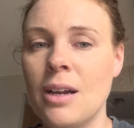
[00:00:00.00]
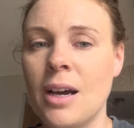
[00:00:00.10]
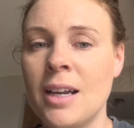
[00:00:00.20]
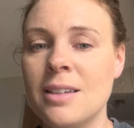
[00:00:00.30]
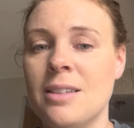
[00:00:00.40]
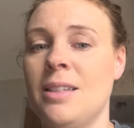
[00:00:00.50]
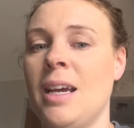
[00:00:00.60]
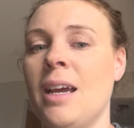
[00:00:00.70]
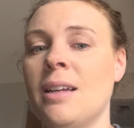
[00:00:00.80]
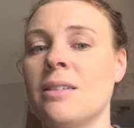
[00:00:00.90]

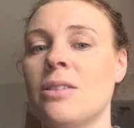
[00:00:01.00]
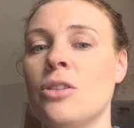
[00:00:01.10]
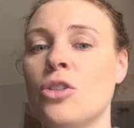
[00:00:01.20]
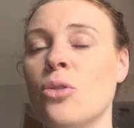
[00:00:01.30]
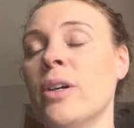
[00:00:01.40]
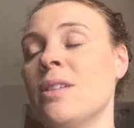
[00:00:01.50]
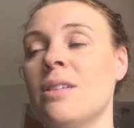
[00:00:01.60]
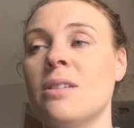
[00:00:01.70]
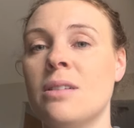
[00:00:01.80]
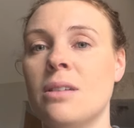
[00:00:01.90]
understand the
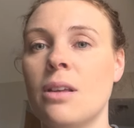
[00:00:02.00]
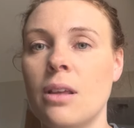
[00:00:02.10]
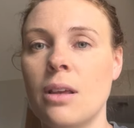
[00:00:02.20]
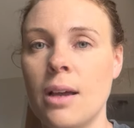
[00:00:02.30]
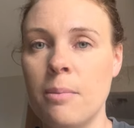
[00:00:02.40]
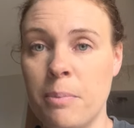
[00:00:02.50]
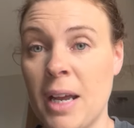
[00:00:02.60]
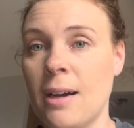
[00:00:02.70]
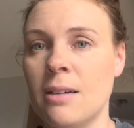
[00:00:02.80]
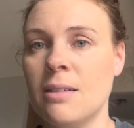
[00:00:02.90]
choices
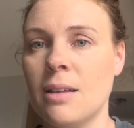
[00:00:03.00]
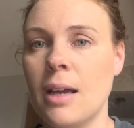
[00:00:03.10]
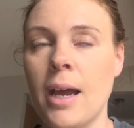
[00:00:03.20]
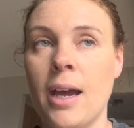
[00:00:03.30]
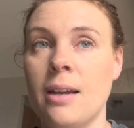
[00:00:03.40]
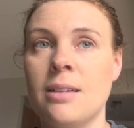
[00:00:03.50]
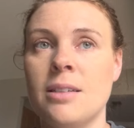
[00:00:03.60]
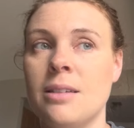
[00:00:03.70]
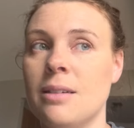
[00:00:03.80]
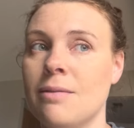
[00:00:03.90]
better.
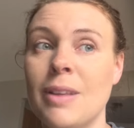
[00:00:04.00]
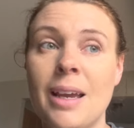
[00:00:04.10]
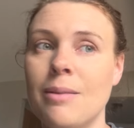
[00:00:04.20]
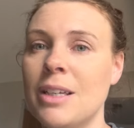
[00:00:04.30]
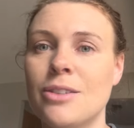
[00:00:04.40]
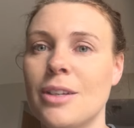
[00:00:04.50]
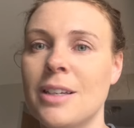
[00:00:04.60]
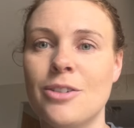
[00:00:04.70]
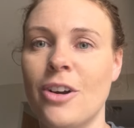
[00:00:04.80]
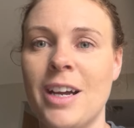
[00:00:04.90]
And yeah,
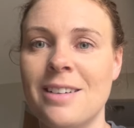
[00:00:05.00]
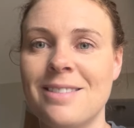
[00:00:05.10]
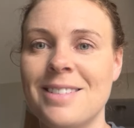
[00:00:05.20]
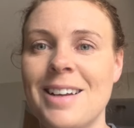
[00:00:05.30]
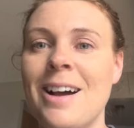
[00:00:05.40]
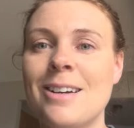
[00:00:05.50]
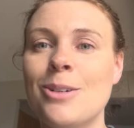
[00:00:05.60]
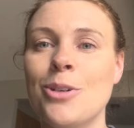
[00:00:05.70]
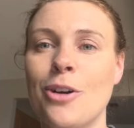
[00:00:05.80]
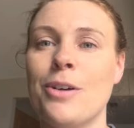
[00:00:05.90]
it's great. I
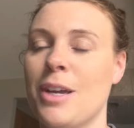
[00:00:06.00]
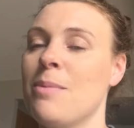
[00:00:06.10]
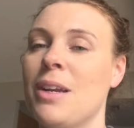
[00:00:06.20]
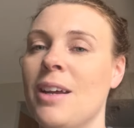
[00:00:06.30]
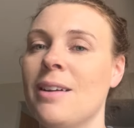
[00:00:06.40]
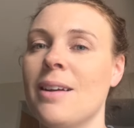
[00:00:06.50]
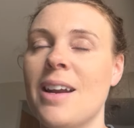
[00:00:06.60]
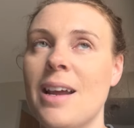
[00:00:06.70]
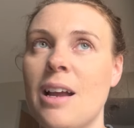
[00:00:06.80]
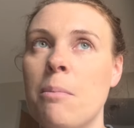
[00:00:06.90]
could not recommend it
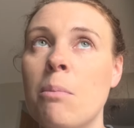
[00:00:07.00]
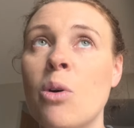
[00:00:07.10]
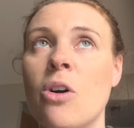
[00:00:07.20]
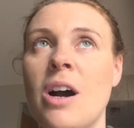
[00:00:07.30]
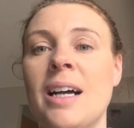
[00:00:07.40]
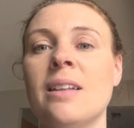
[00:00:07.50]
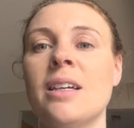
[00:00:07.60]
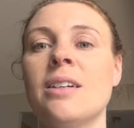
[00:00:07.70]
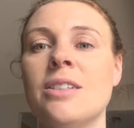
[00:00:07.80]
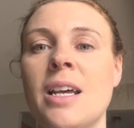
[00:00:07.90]
more
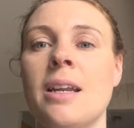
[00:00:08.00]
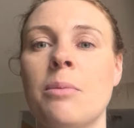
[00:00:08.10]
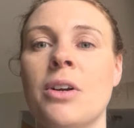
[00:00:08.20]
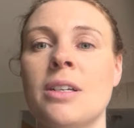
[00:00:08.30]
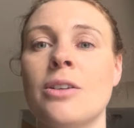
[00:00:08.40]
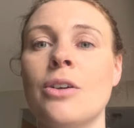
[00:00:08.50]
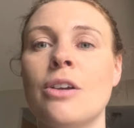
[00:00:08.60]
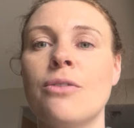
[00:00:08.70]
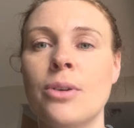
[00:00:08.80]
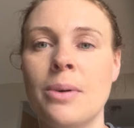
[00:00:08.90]
highly to anybody. So
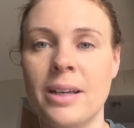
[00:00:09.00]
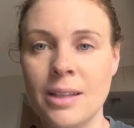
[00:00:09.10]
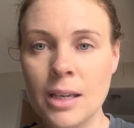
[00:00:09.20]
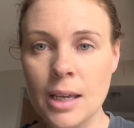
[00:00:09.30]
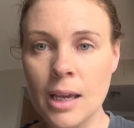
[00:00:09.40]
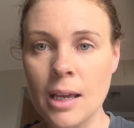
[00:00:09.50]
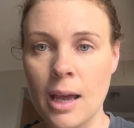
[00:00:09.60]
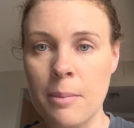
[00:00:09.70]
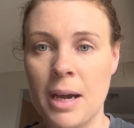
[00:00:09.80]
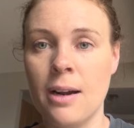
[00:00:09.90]
if you are thinking
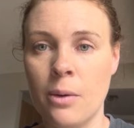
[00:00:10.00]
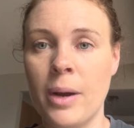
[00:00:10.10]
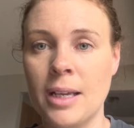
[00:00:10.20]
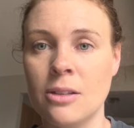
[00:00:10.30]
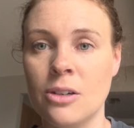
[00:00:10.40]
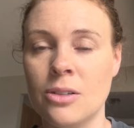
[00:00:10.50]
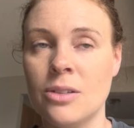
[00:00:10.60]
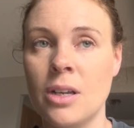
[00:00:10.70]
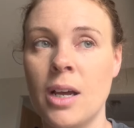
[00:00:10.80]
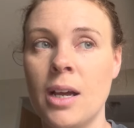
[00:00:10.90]
about a weight loss,